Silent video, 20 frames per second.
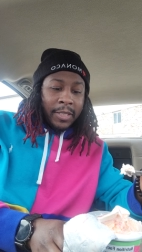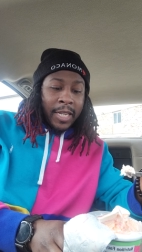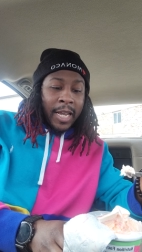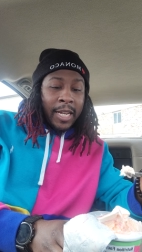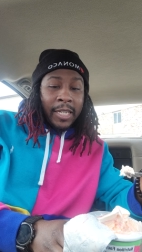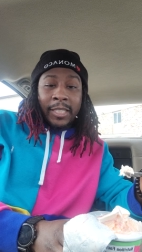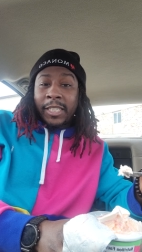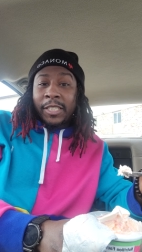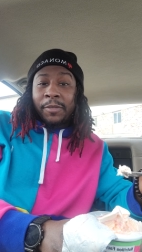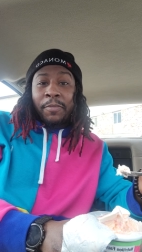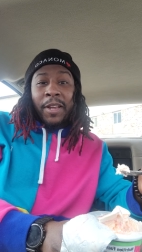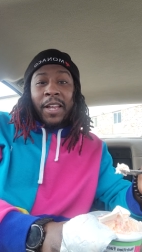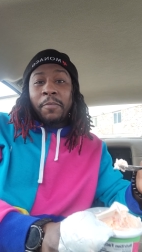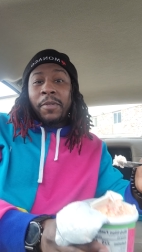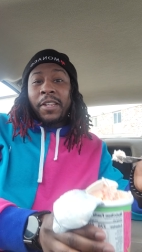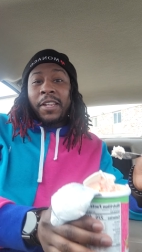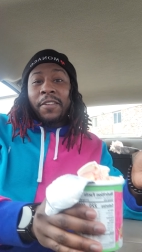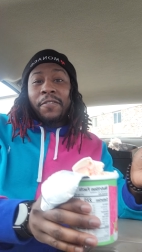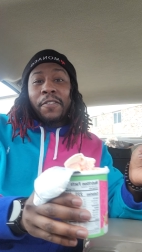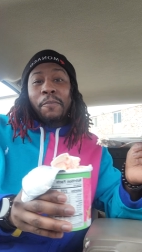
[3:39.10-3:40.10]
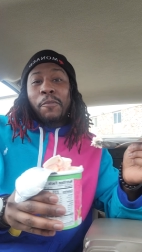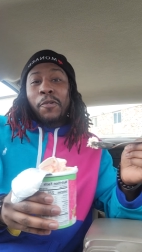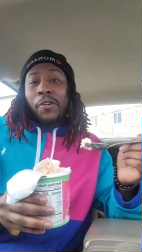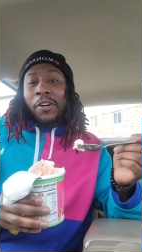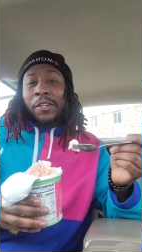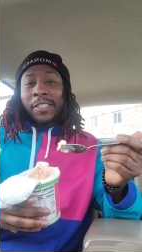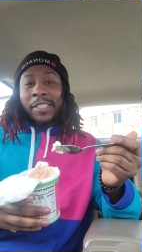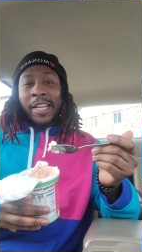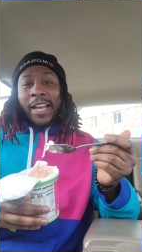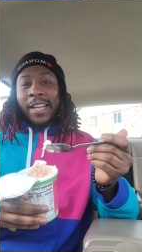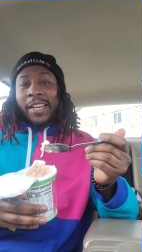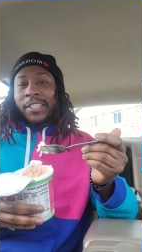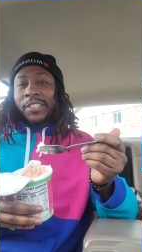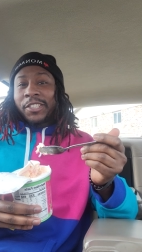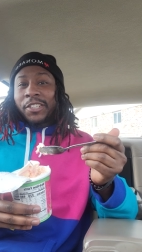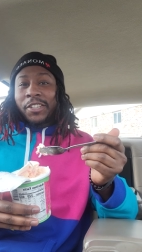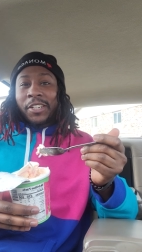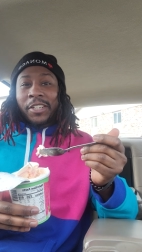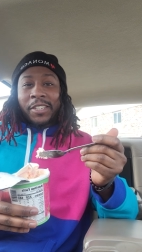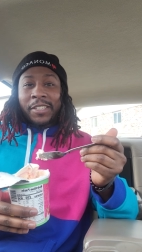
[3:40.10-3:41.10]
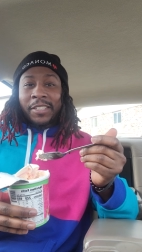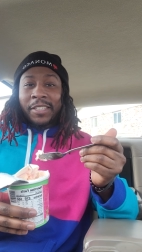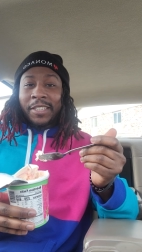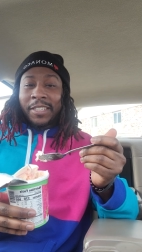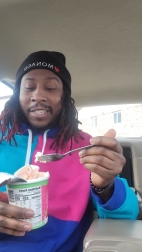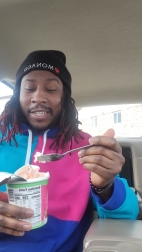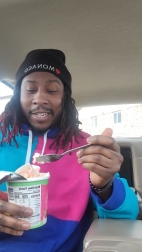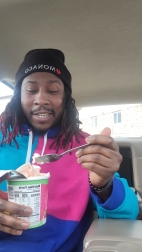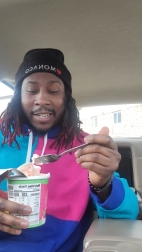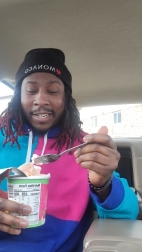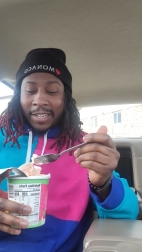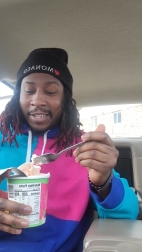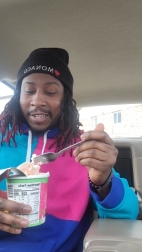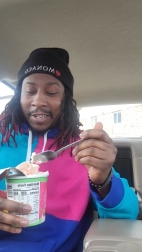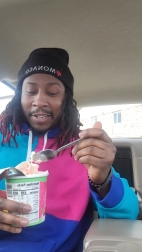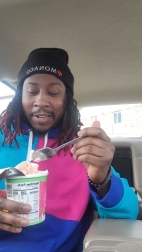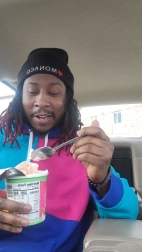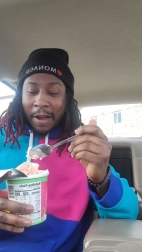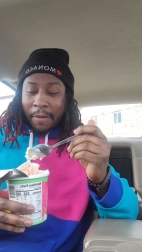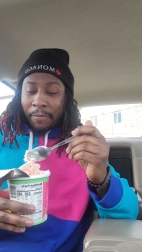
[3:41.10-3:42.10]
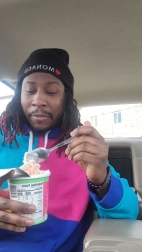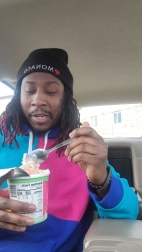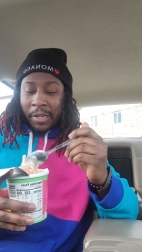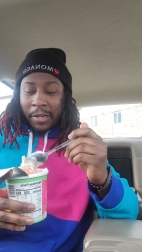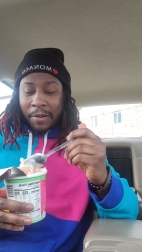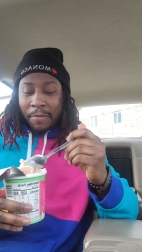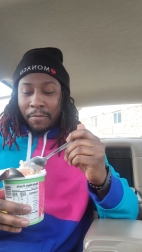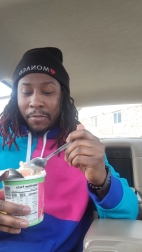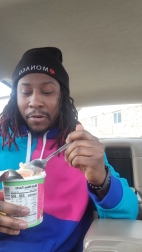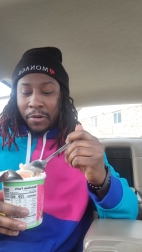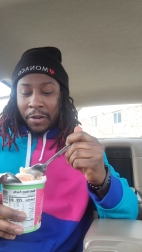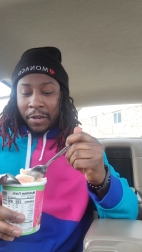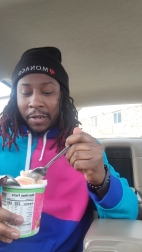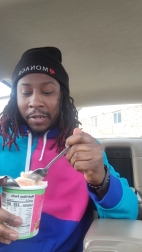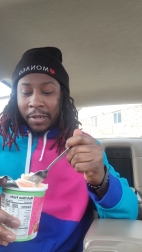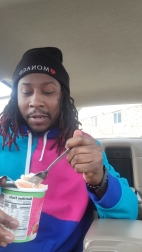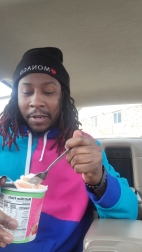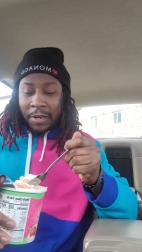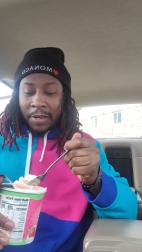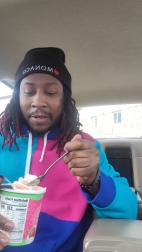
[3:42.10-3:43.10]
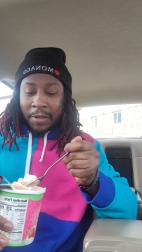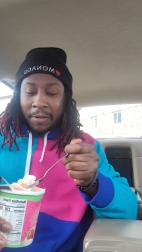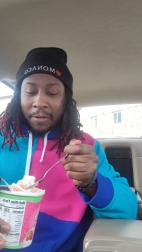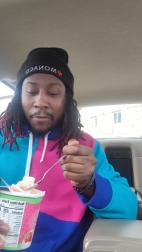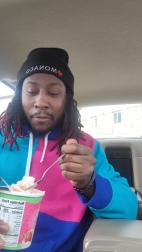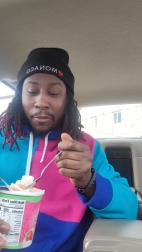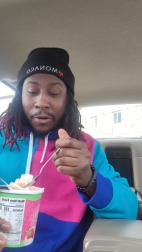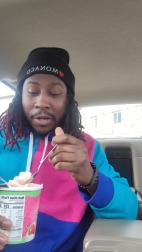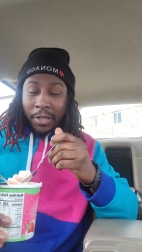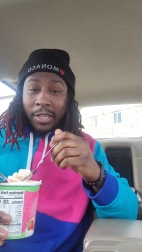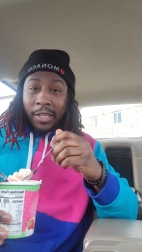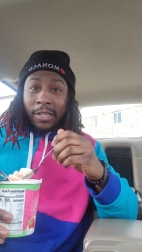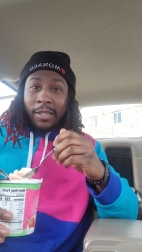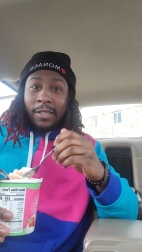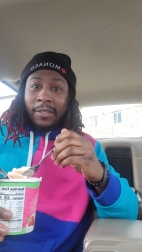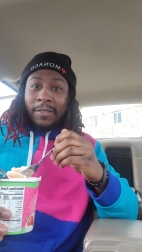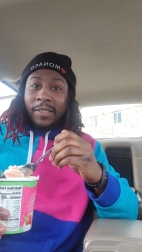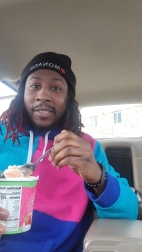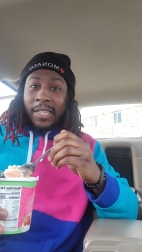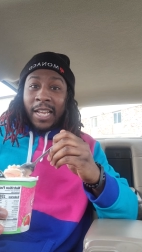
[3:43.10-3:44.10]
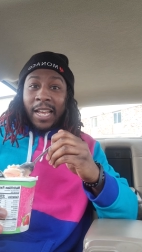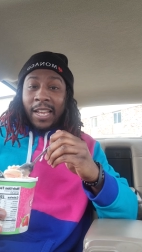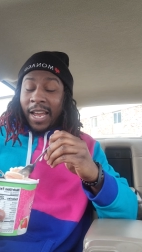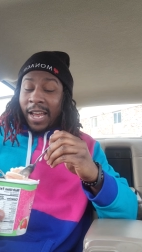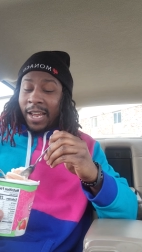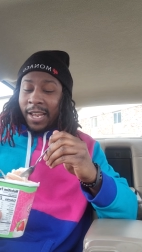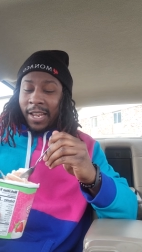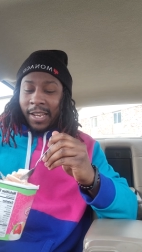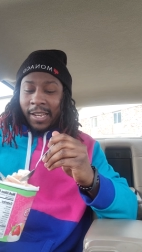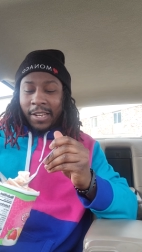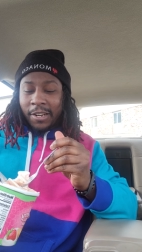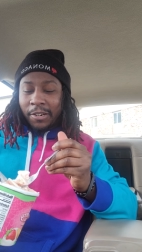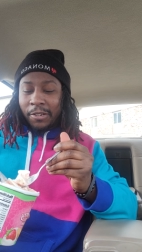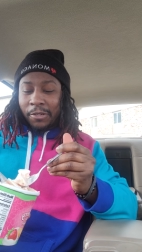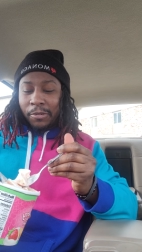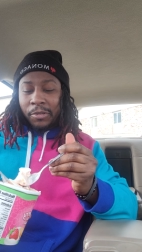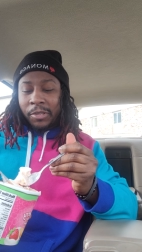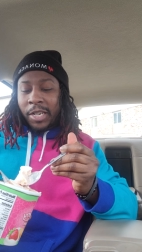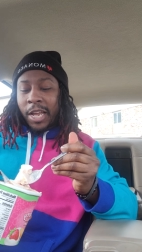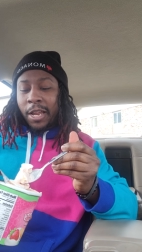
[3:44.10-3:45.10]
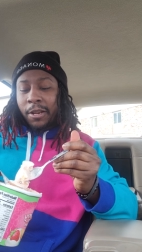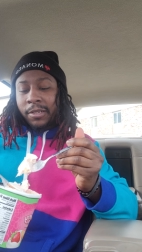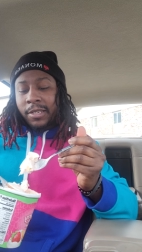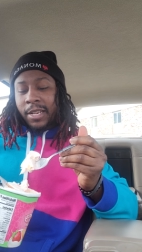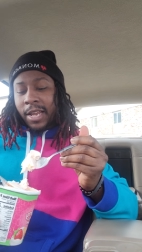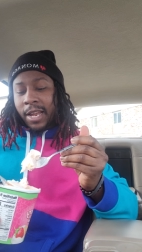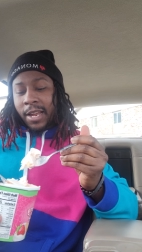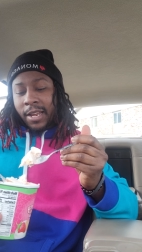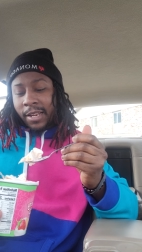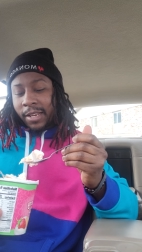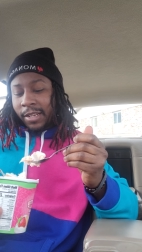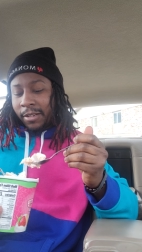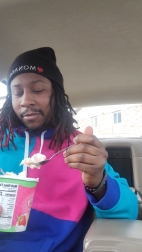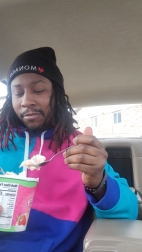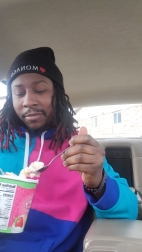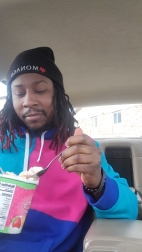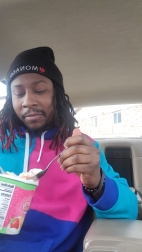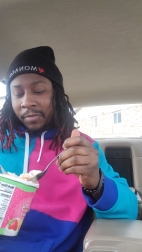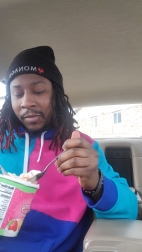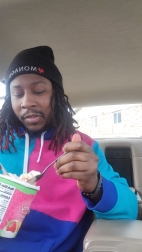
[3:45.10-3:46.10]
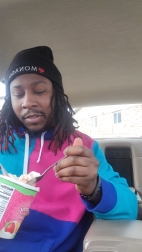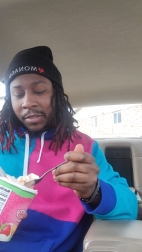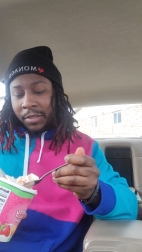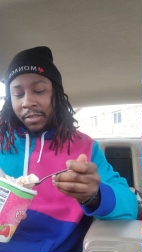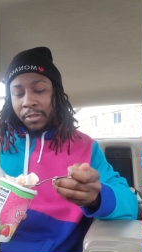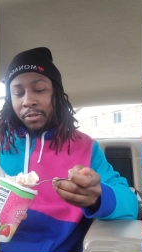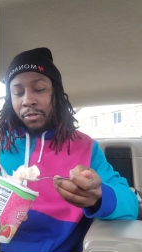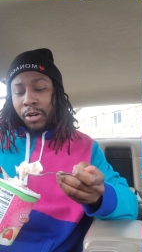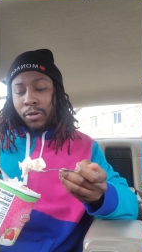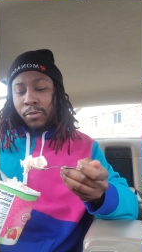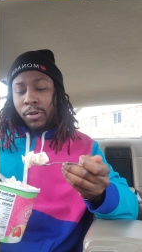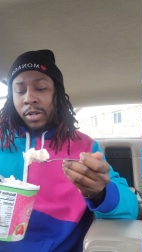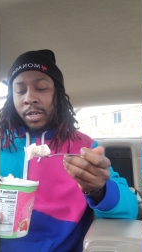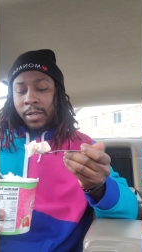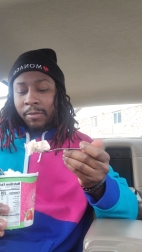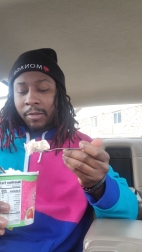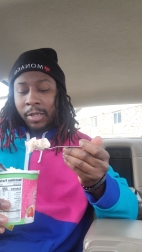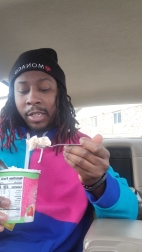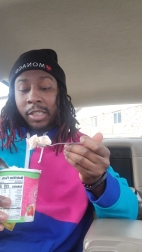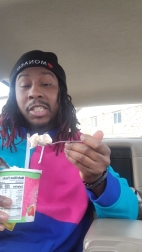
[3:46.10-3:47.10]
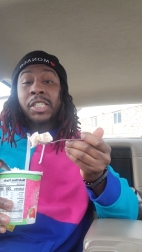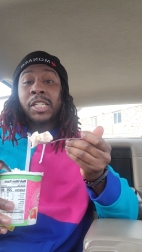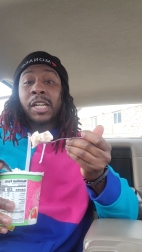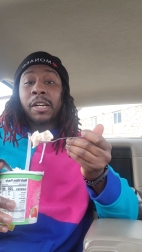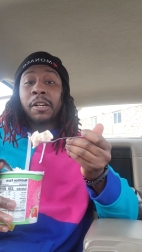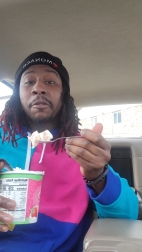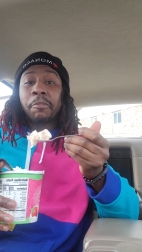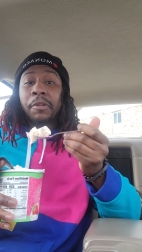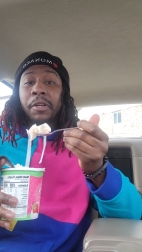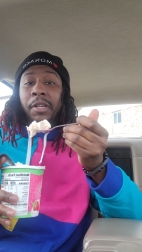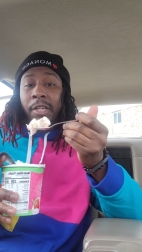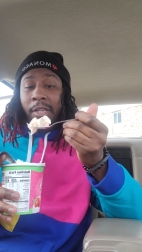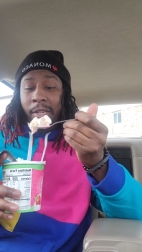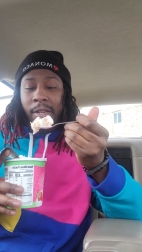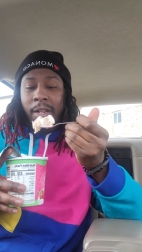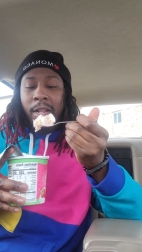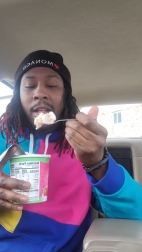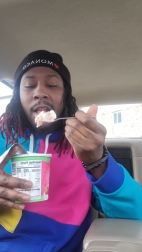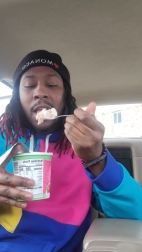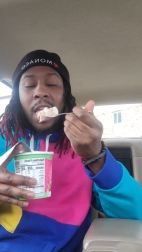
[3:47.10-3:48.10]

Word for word: that just made me even more excited, y'all. I mean, come on. Really? They, hey, yo, they, hey, you know what? Let's shut up and eat.